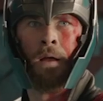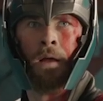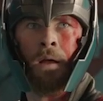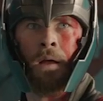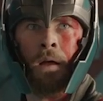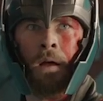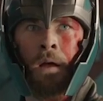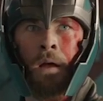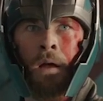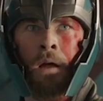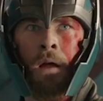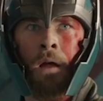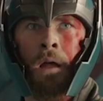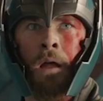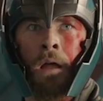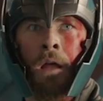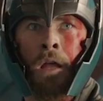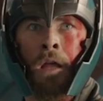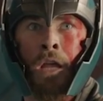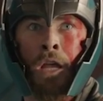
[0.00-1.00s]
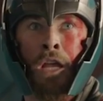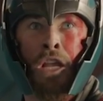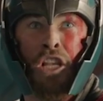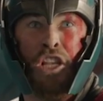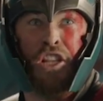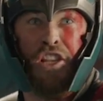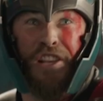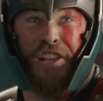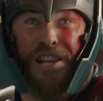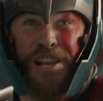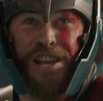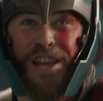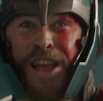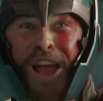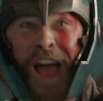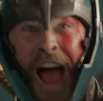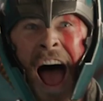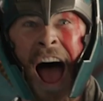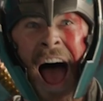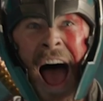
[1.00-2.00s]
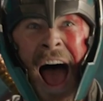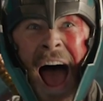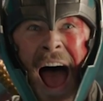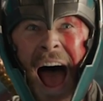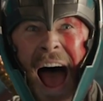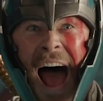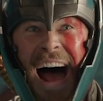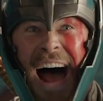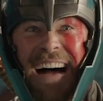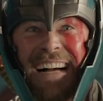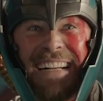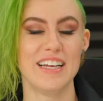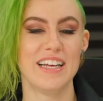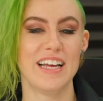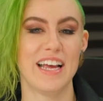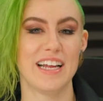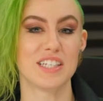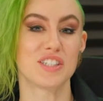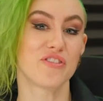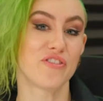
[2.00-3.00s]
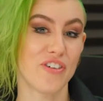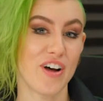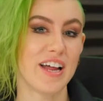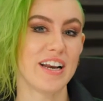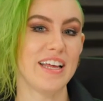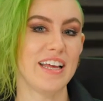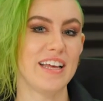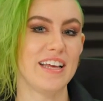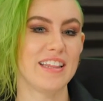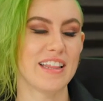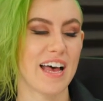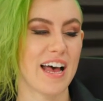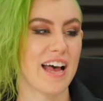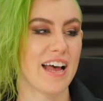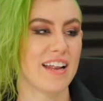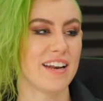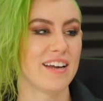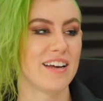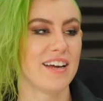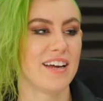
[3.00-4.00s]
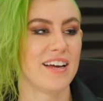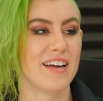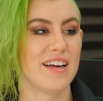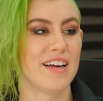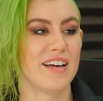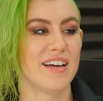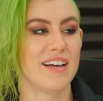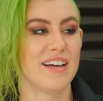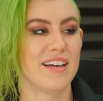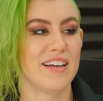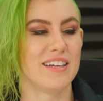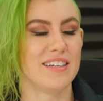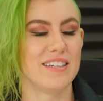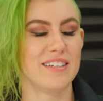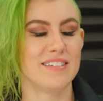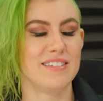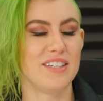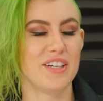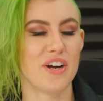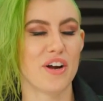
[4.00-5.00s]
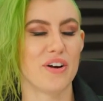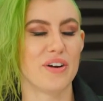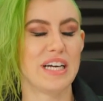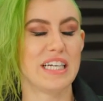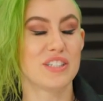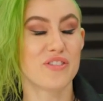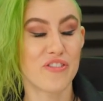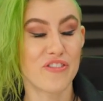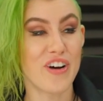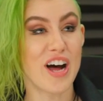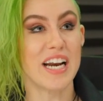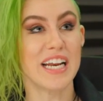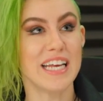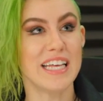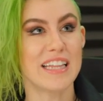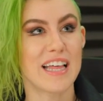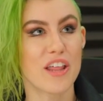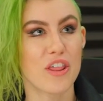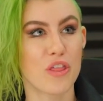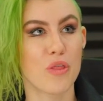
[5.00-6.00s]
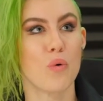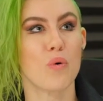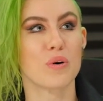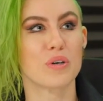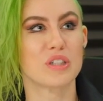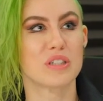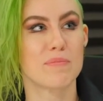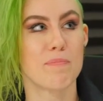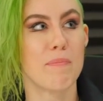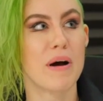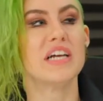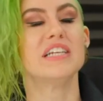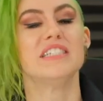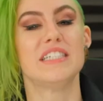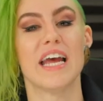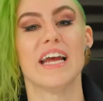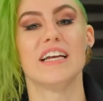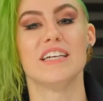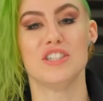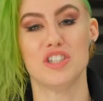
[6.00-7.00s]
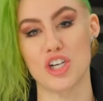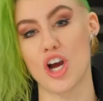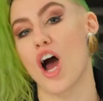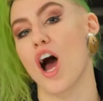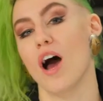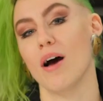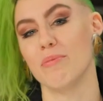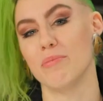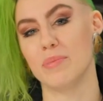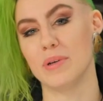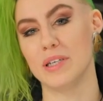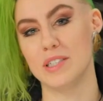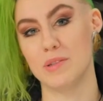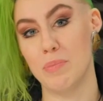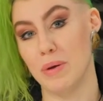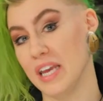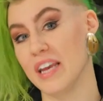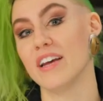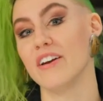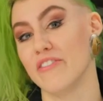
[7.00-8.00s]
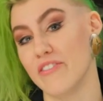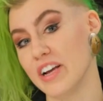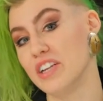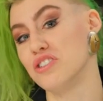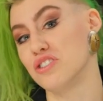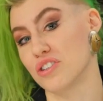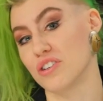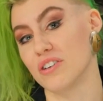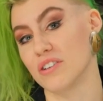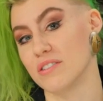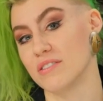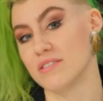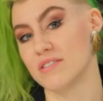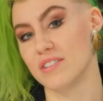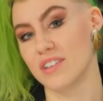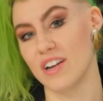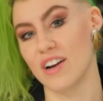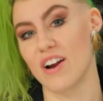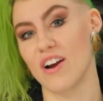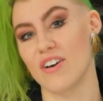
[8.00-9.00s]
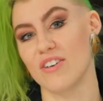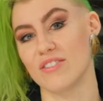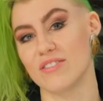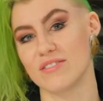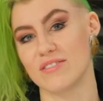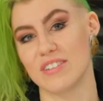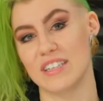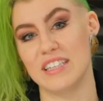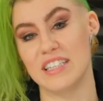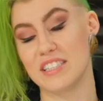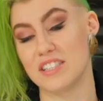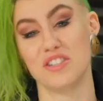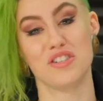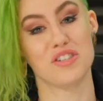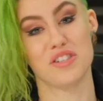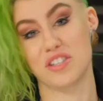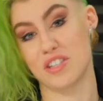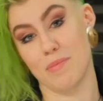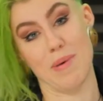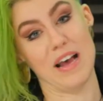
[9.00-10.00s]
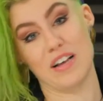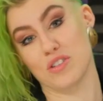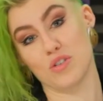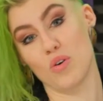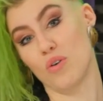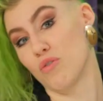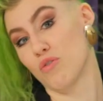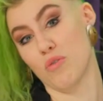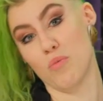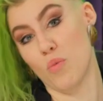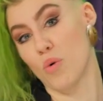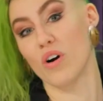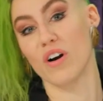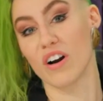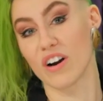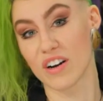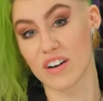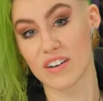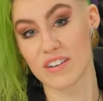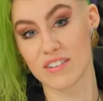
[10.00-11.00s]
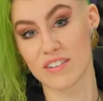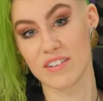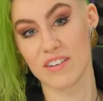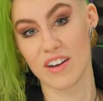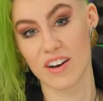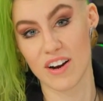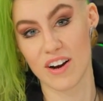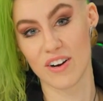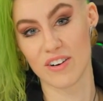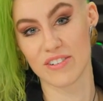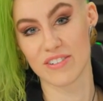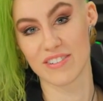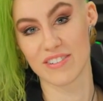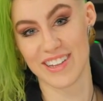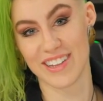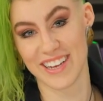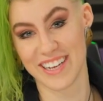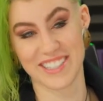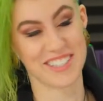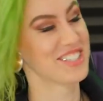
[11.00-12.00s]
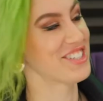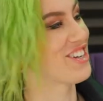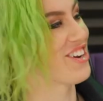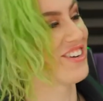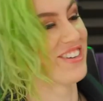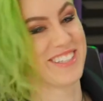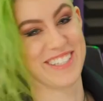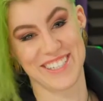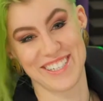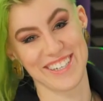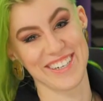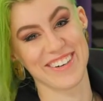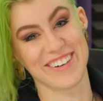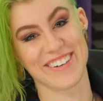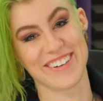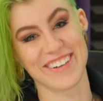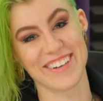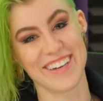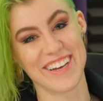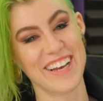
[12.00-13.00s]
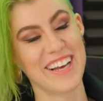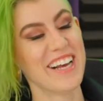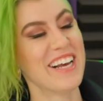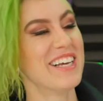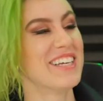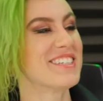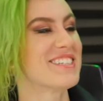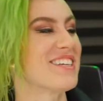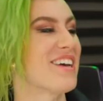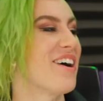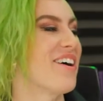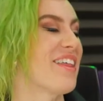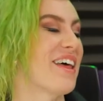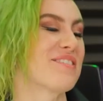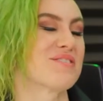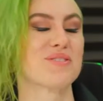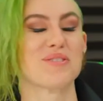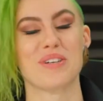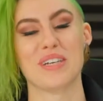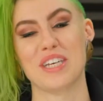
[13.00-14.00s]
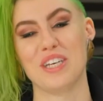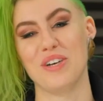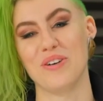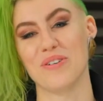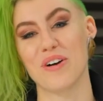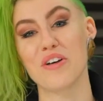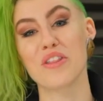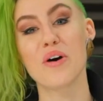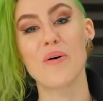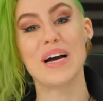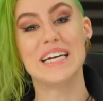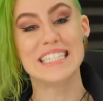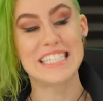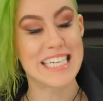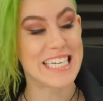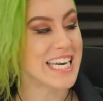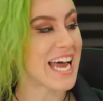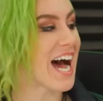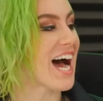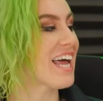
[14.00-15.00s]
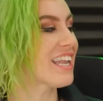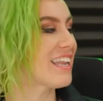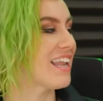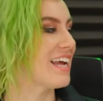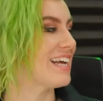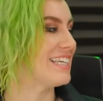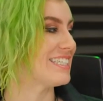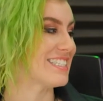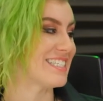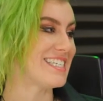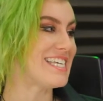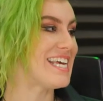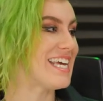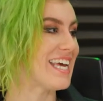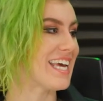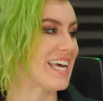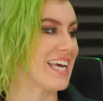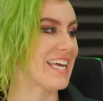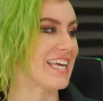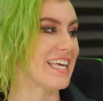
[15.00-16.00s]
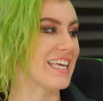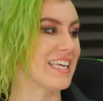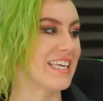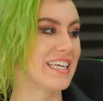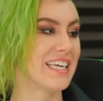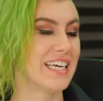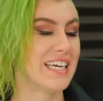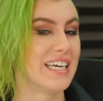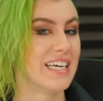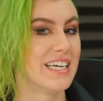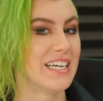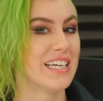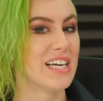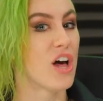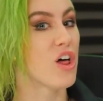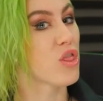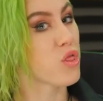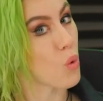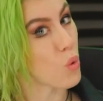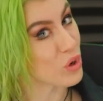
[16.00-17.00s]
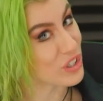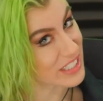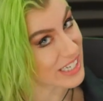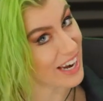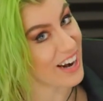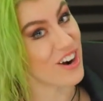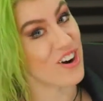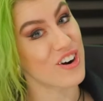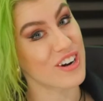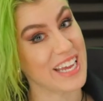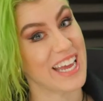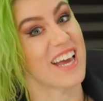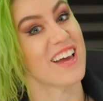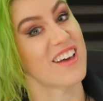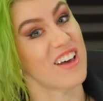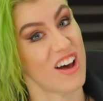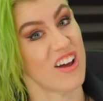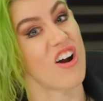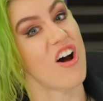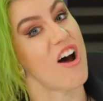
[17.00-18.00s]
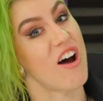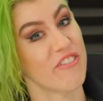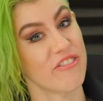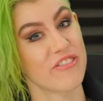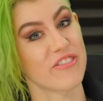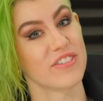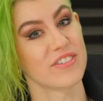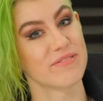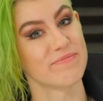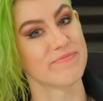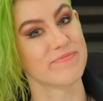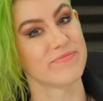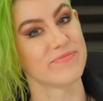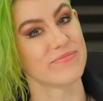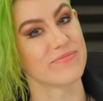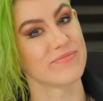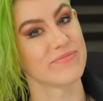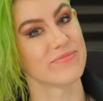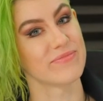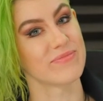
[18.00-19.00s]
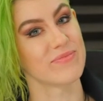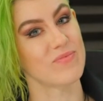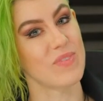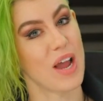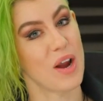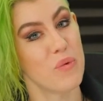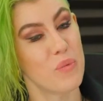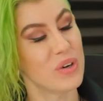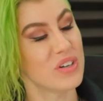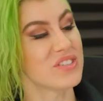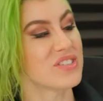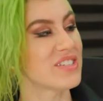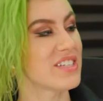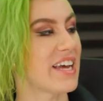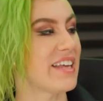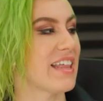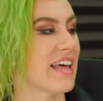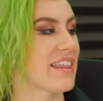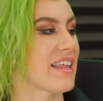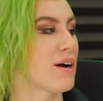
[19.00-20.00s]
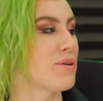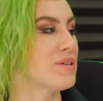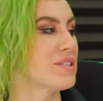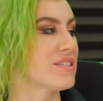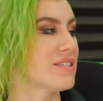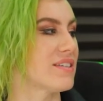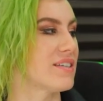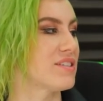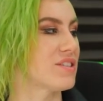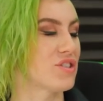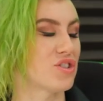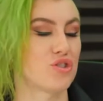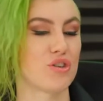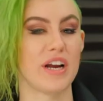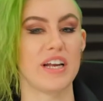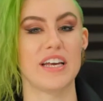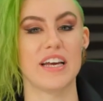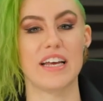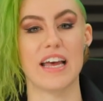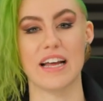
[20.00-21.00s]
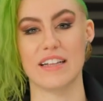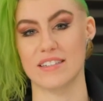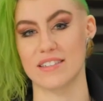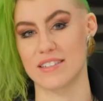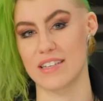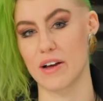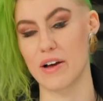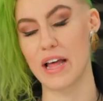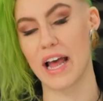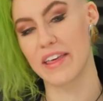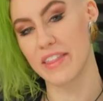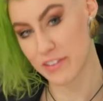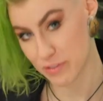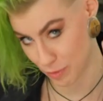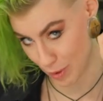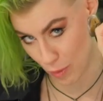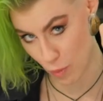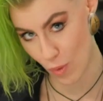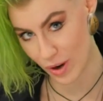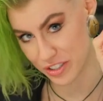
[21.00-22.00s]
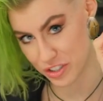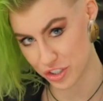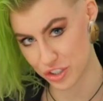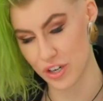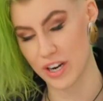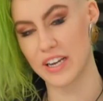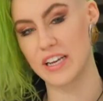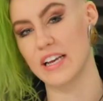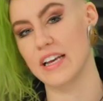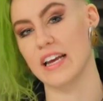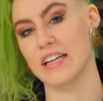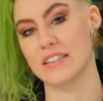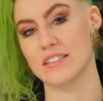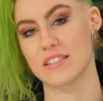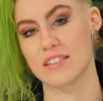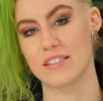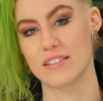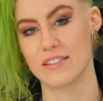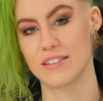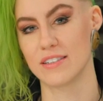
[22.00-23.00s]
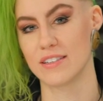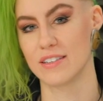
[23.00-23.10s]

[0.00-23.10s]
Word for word: did, he makes like the mundane things funny and it's funny that, you know, it's funny that Thor's mundane job is being an Avenger, you know, and this is just some asshole from work, you know, like it's totally chill. So that was really cute. Although I did not like seeing Thor's hair get cut off. I will say mm. that that was a strike against. that's my one strike against.